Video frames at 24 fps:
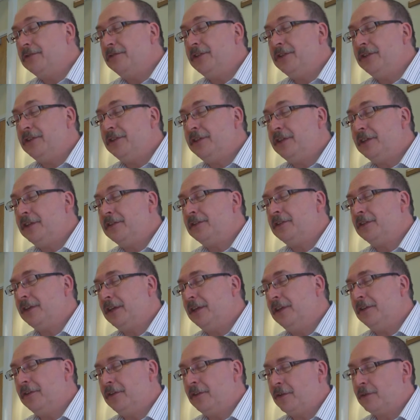visiting
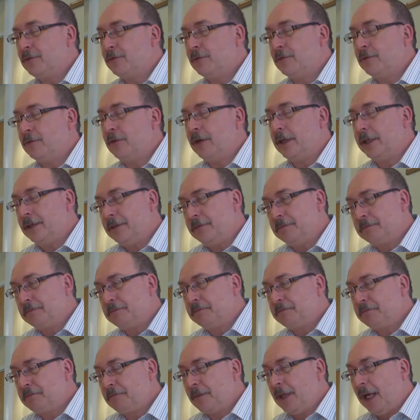Zakynthos was great.
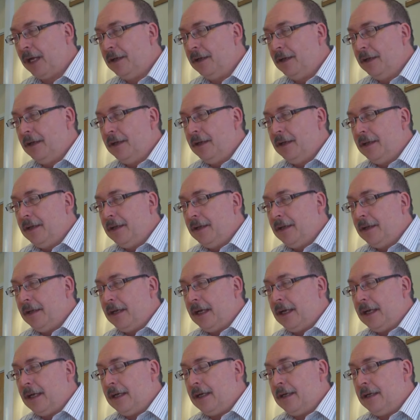
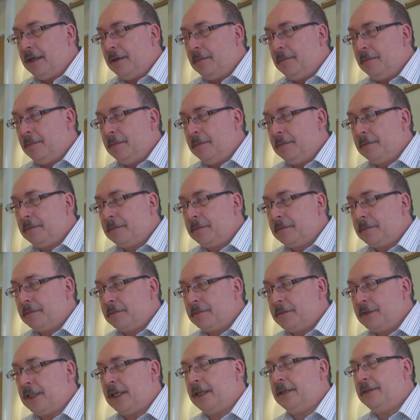
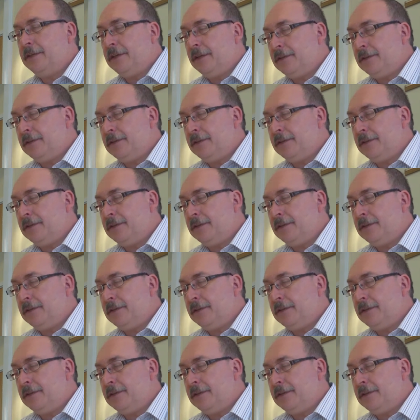Zante